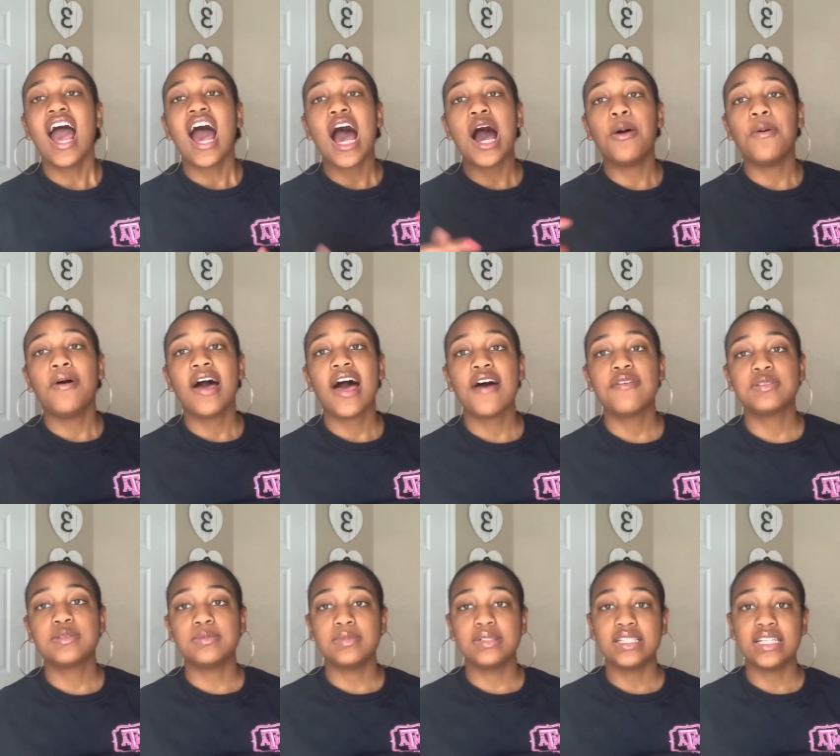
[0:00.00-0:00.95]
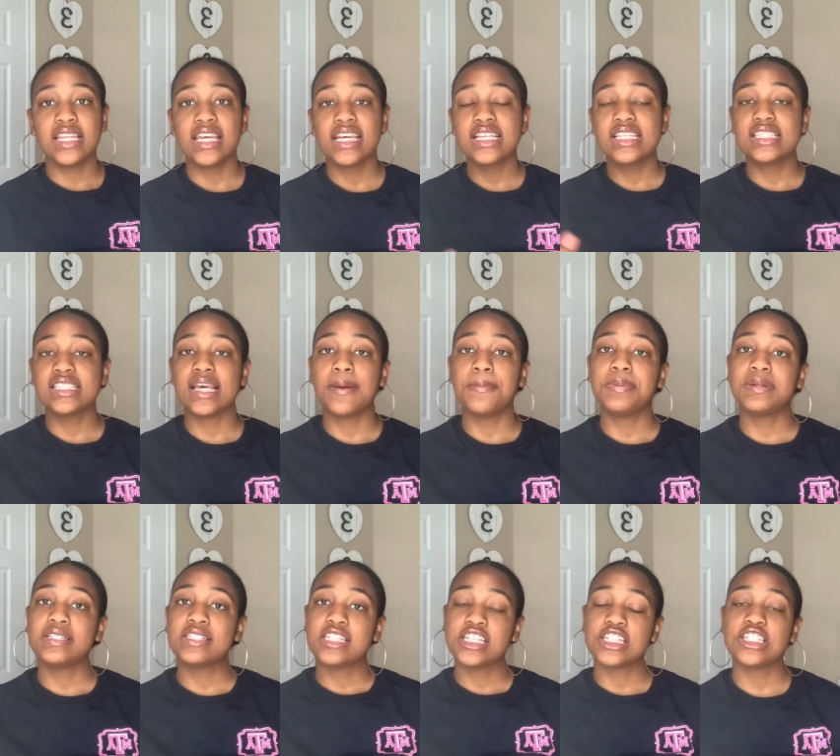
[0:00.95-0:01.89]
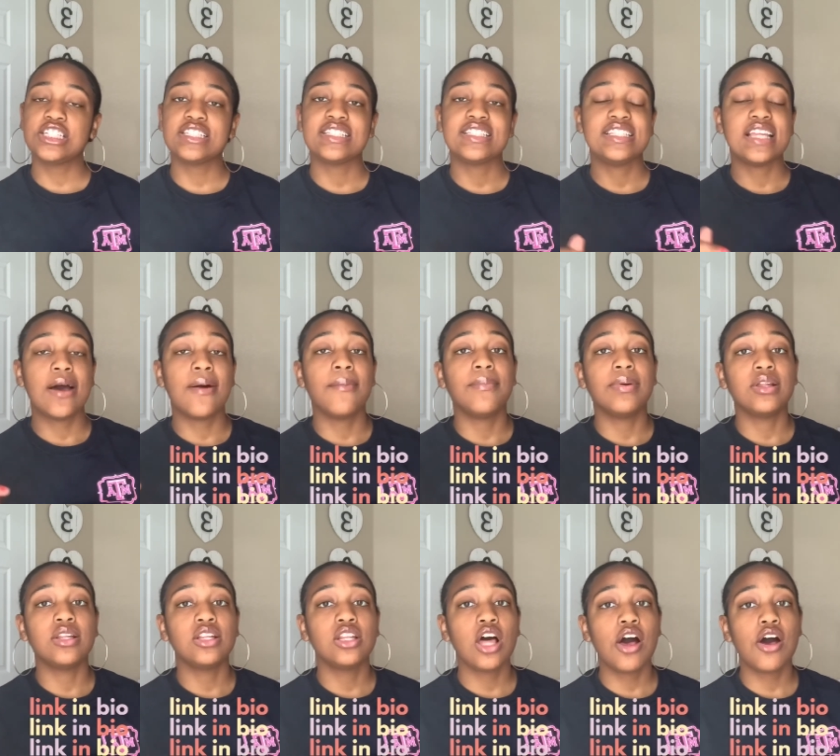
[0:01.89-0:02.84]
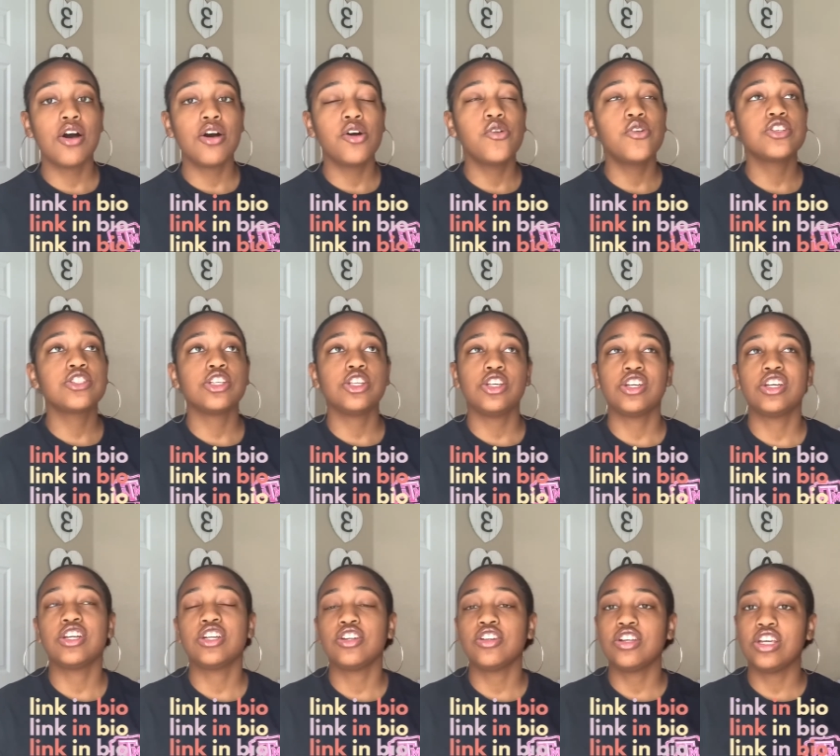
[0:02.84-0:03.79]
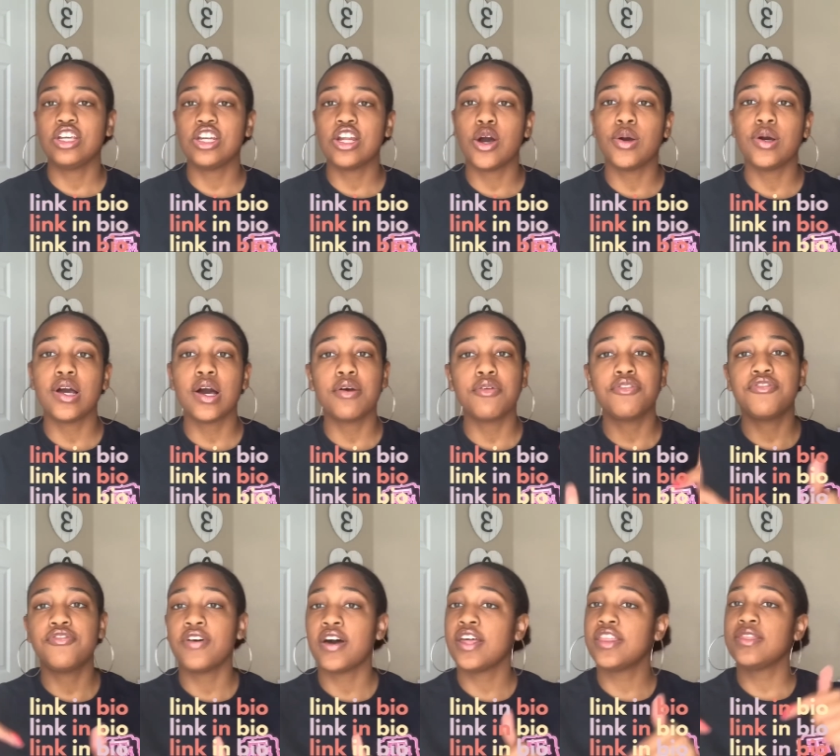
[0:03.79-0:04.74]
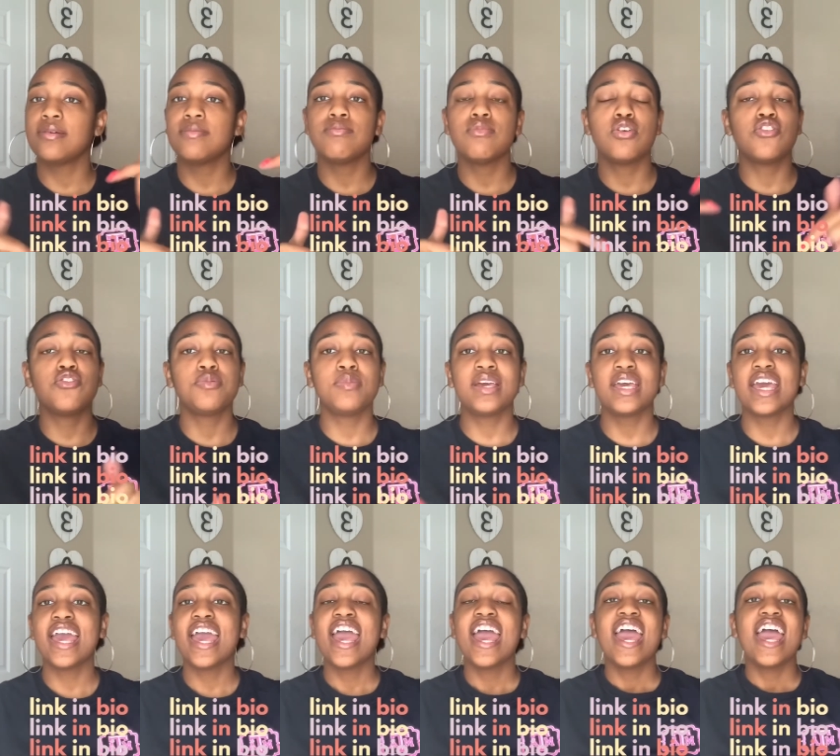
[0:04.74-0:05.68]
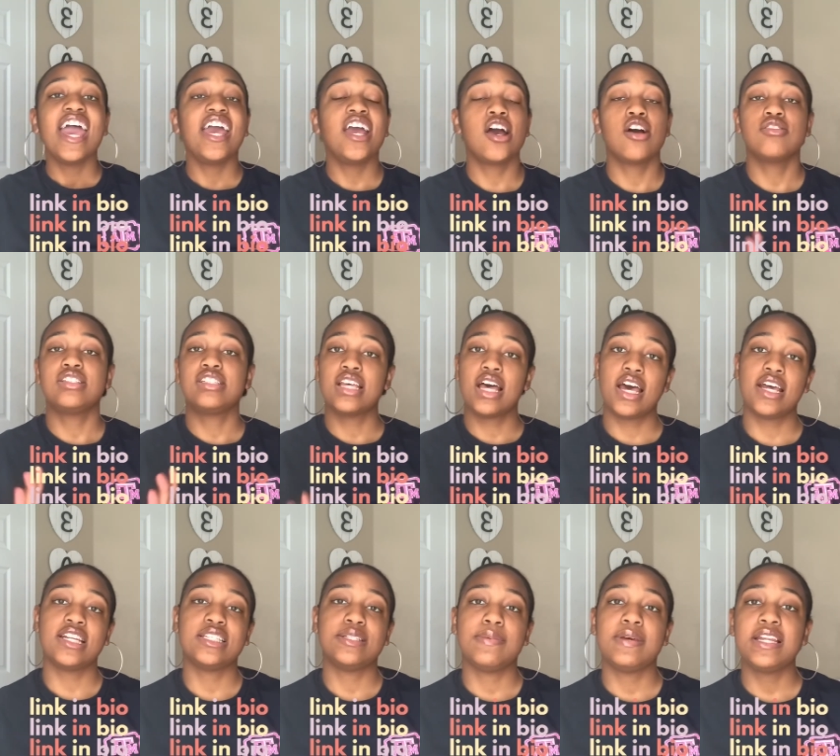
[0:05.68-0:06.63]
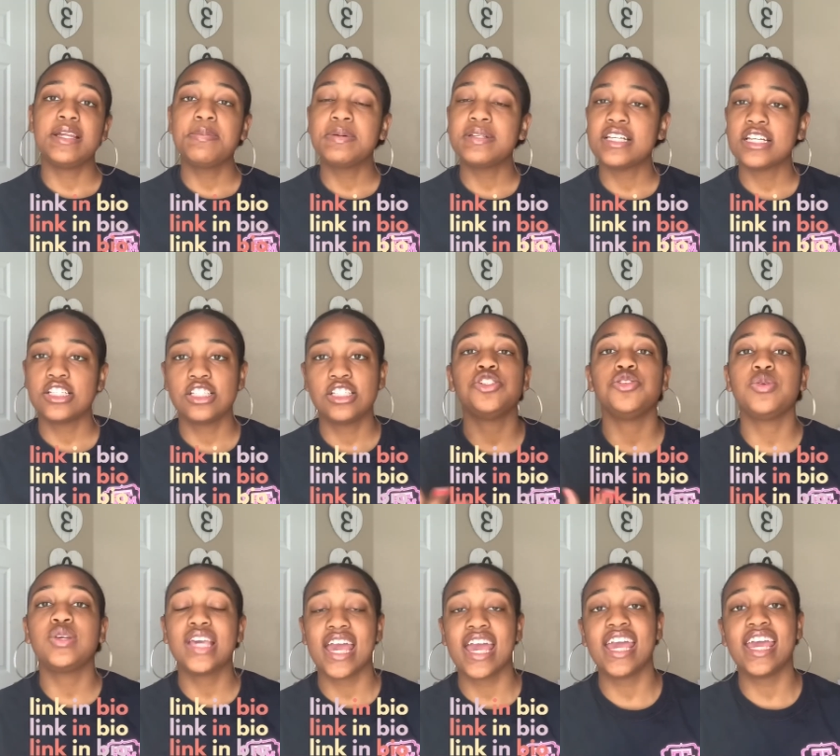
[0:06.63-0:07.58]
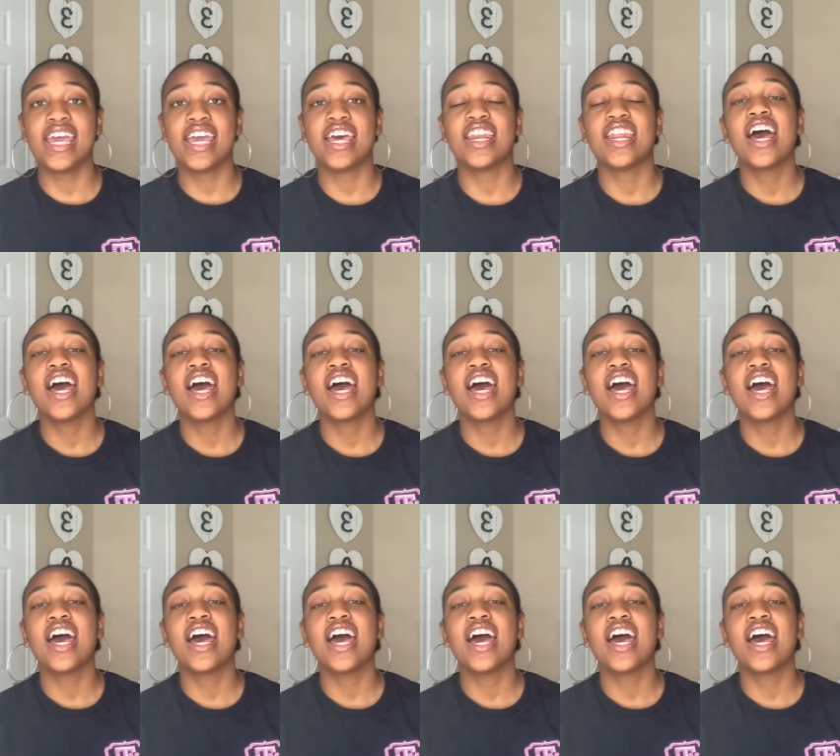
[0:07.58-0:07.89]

I will have some links and petitions down below so you can, you know, go fund the movement and go sign as many petitions as you can